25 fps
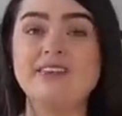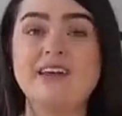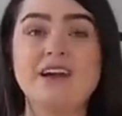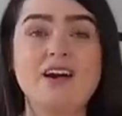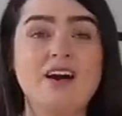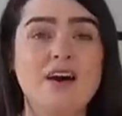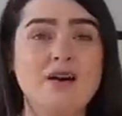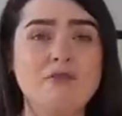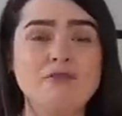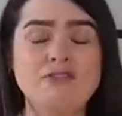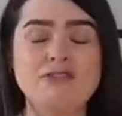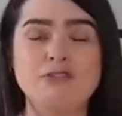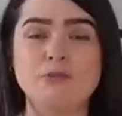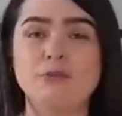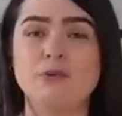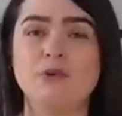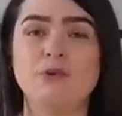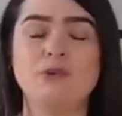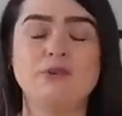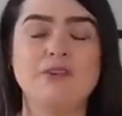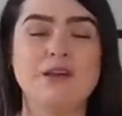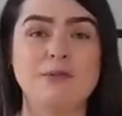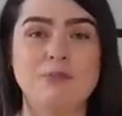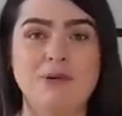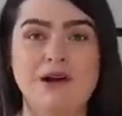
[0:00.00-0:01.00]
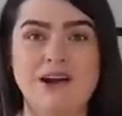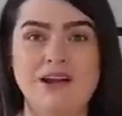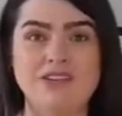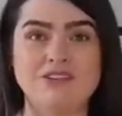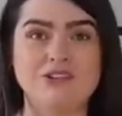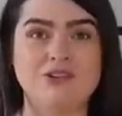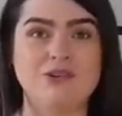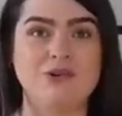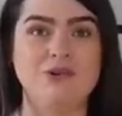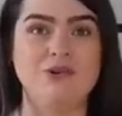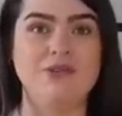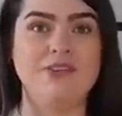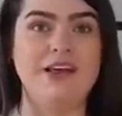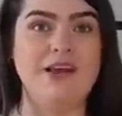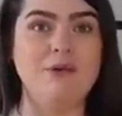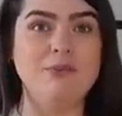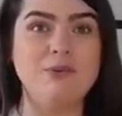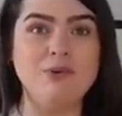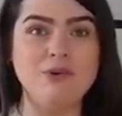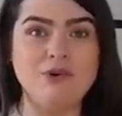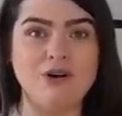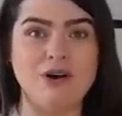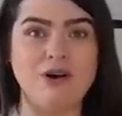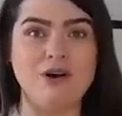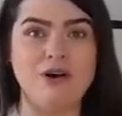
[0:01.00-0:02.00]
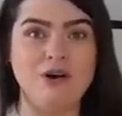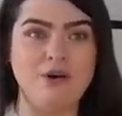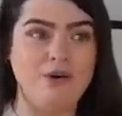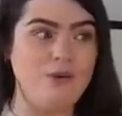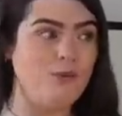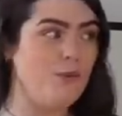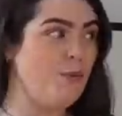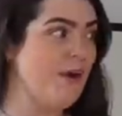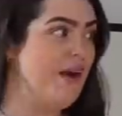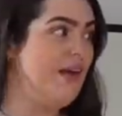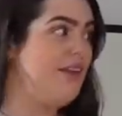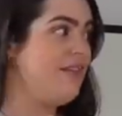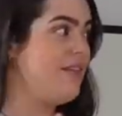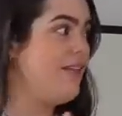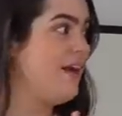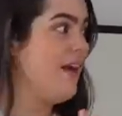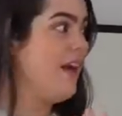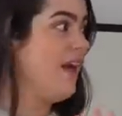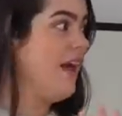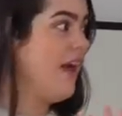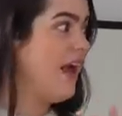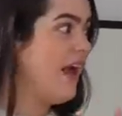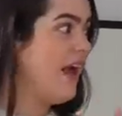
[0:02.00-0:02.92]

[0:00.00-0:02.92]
They're comfortable, they're practical, they will go with